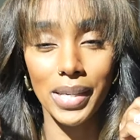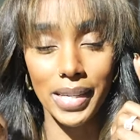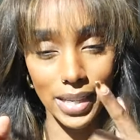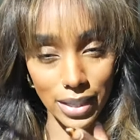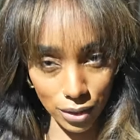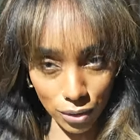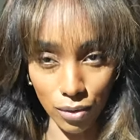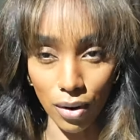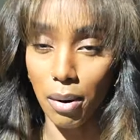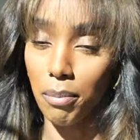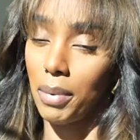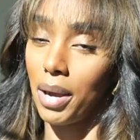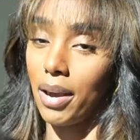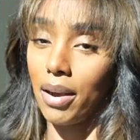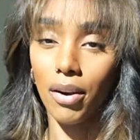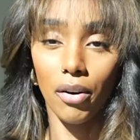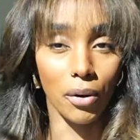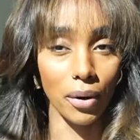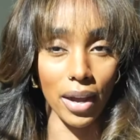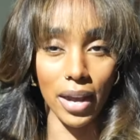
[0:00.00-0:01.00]
needed grandma,
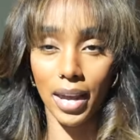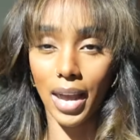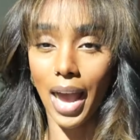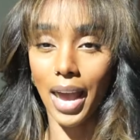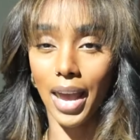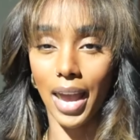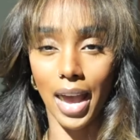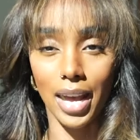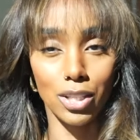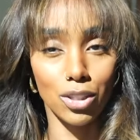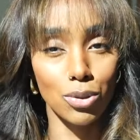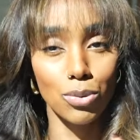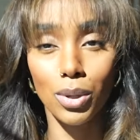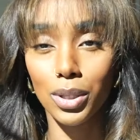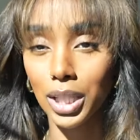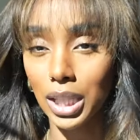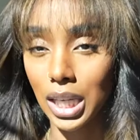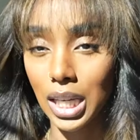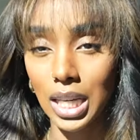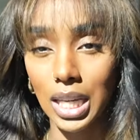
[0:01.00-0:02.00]
okay? I got two
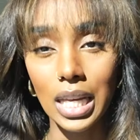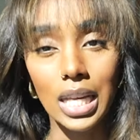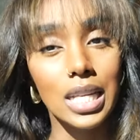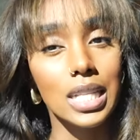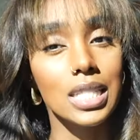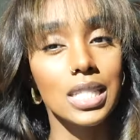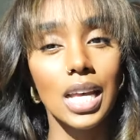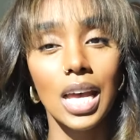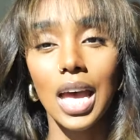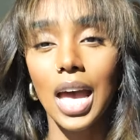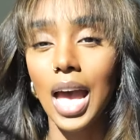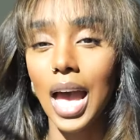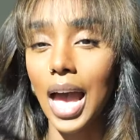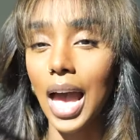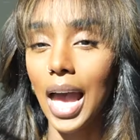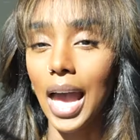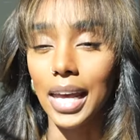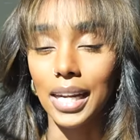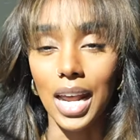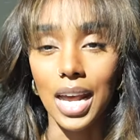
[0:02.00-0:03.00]
other kids,
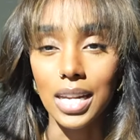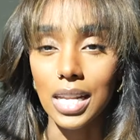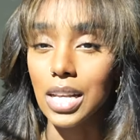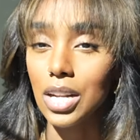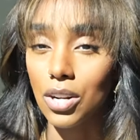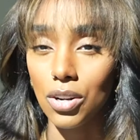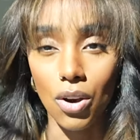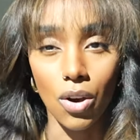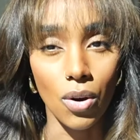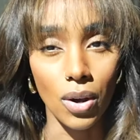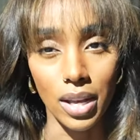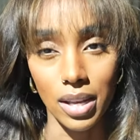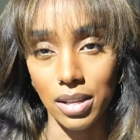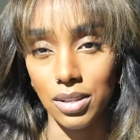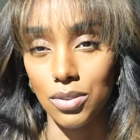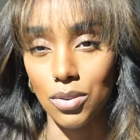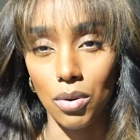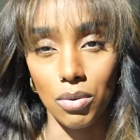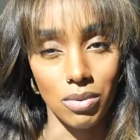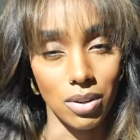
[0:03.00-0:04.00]
and I needed all
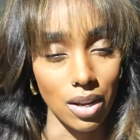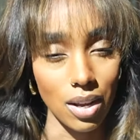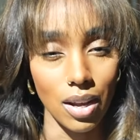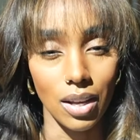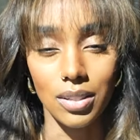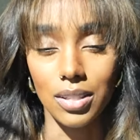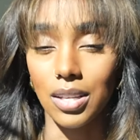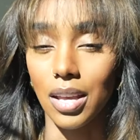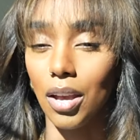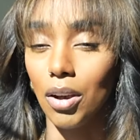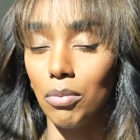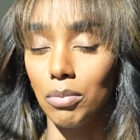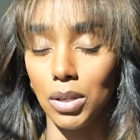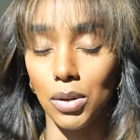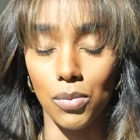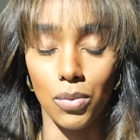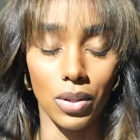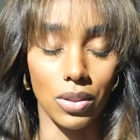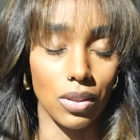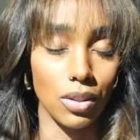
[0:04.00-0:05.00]
hands on deck to help me
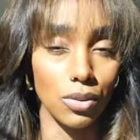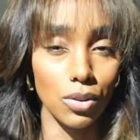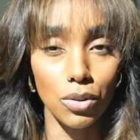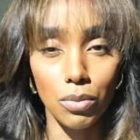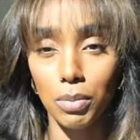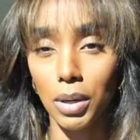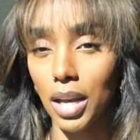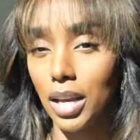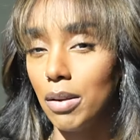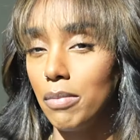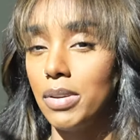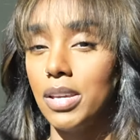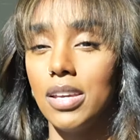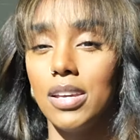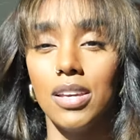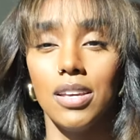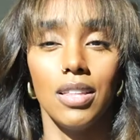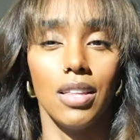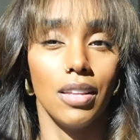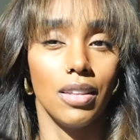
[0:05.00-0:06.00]
with the new
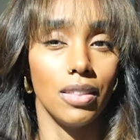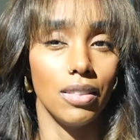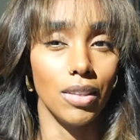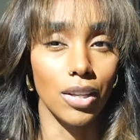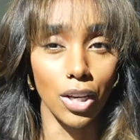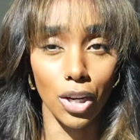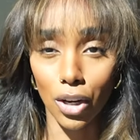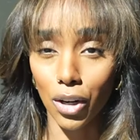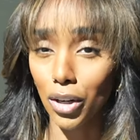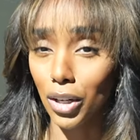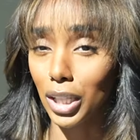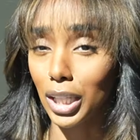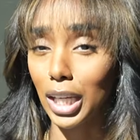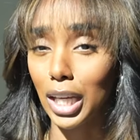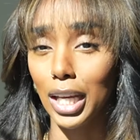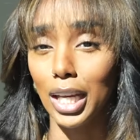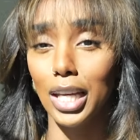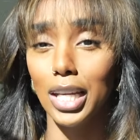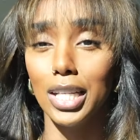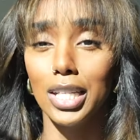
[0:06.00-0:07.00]
baby, the current
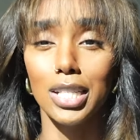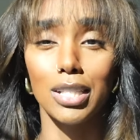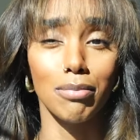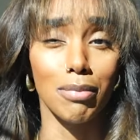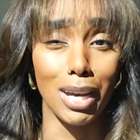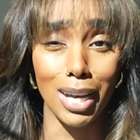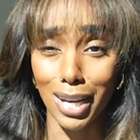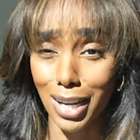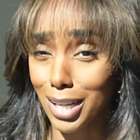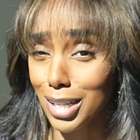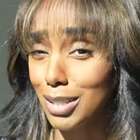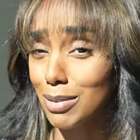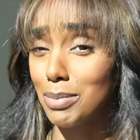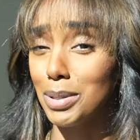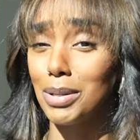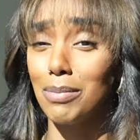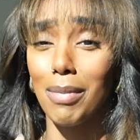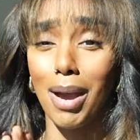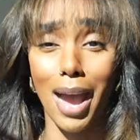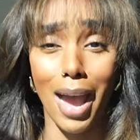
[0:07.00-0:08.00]
kids, my
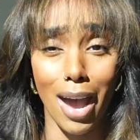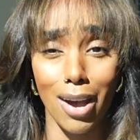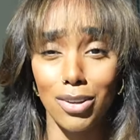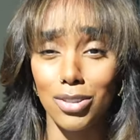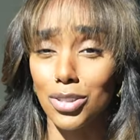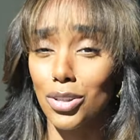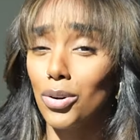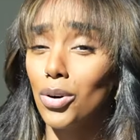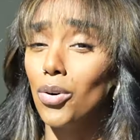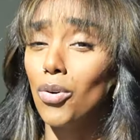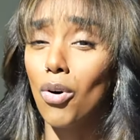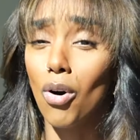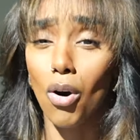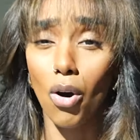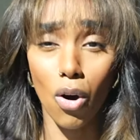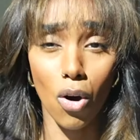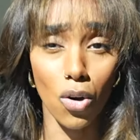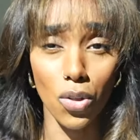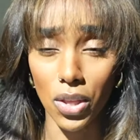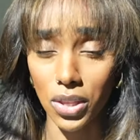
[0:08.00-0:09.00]
husband, my household,
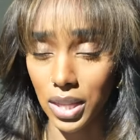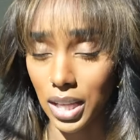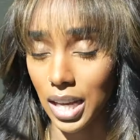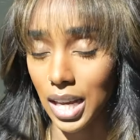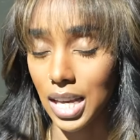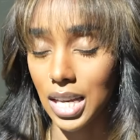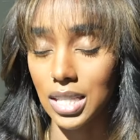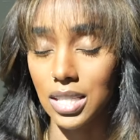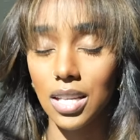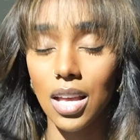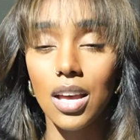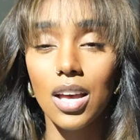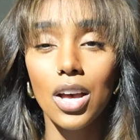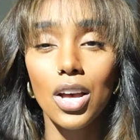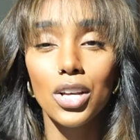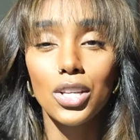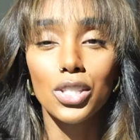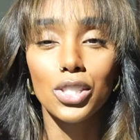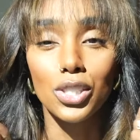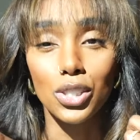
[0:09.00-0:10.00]
all the things.
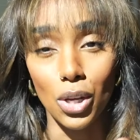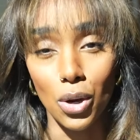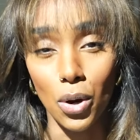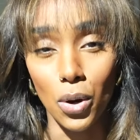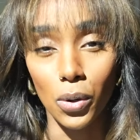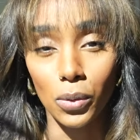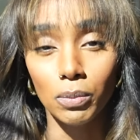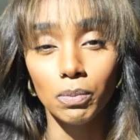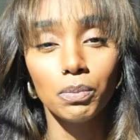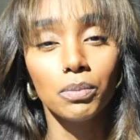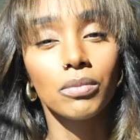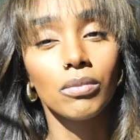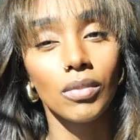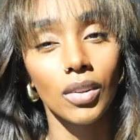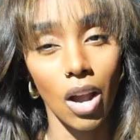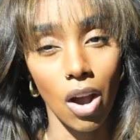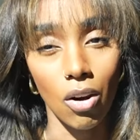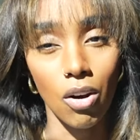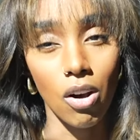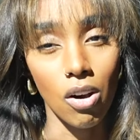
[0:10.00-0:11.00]
So
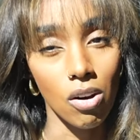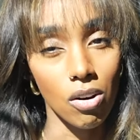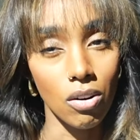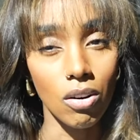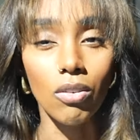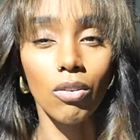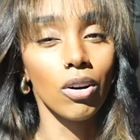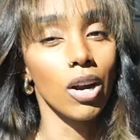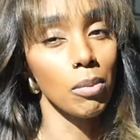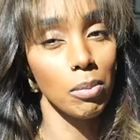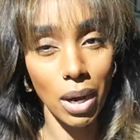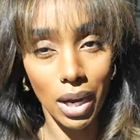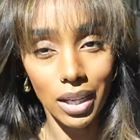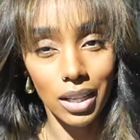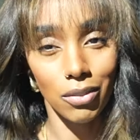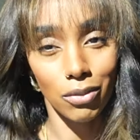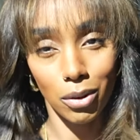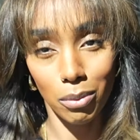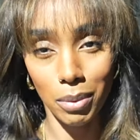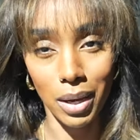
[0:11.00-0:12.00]
I called grandma in for